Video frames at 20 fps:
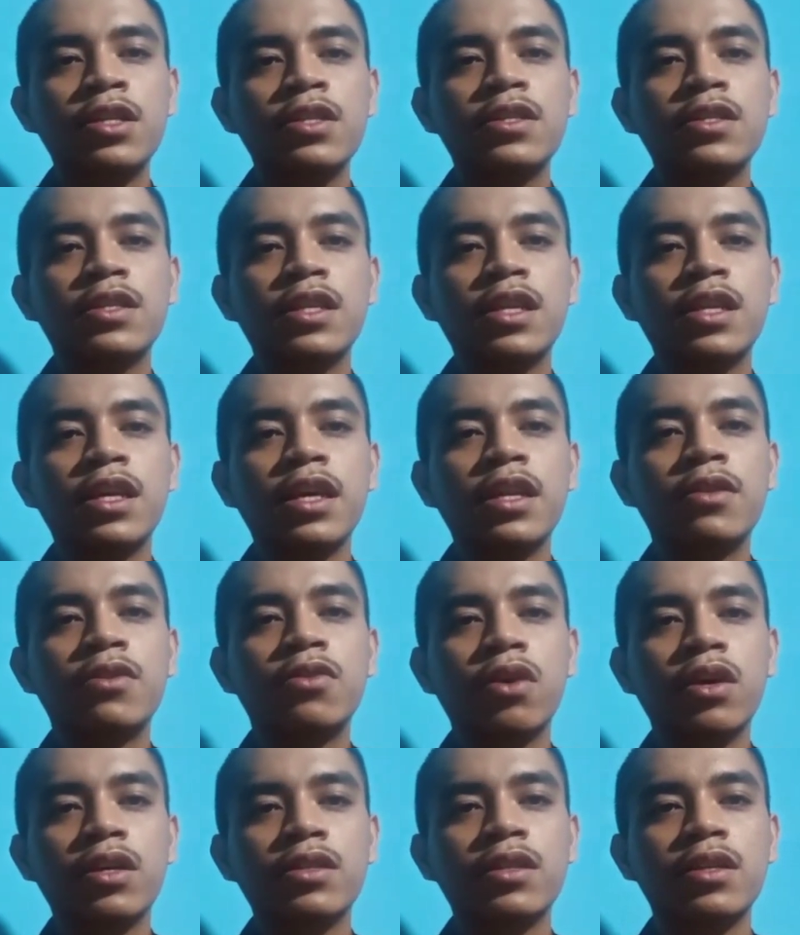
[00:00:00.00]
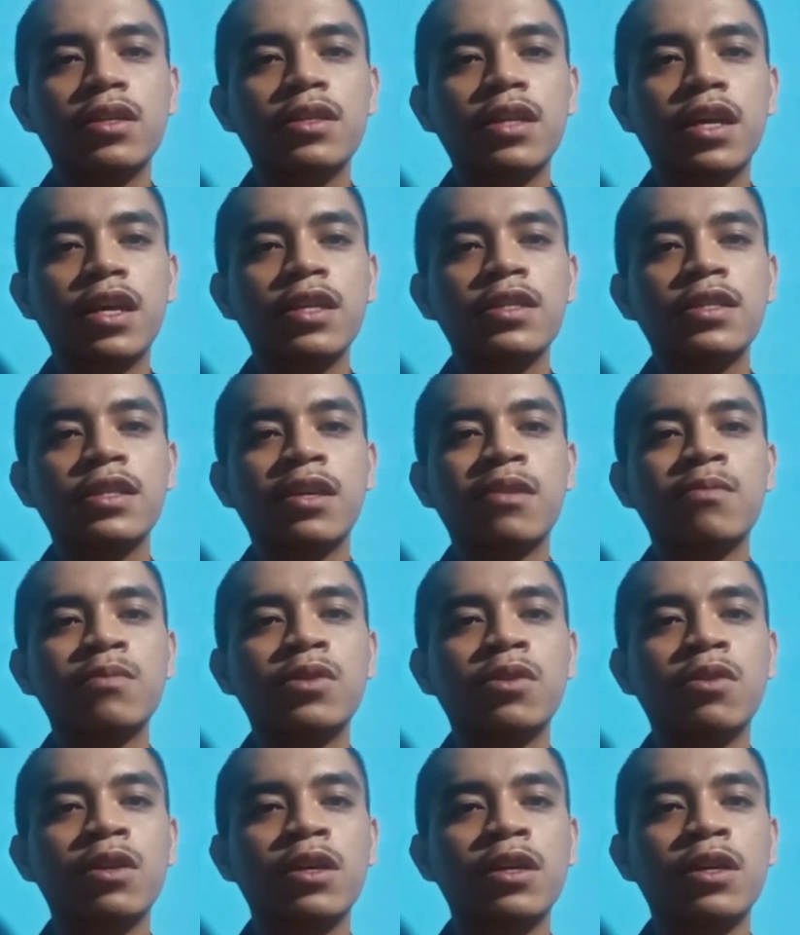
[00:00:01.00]
Teachers need to
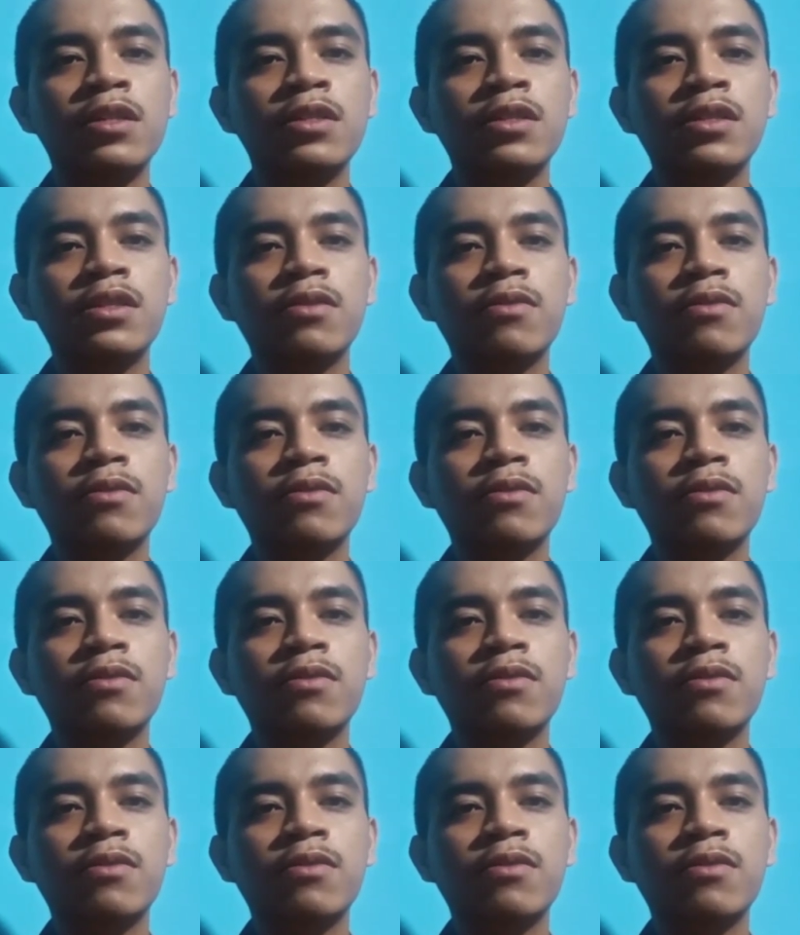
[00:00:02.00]
exercise some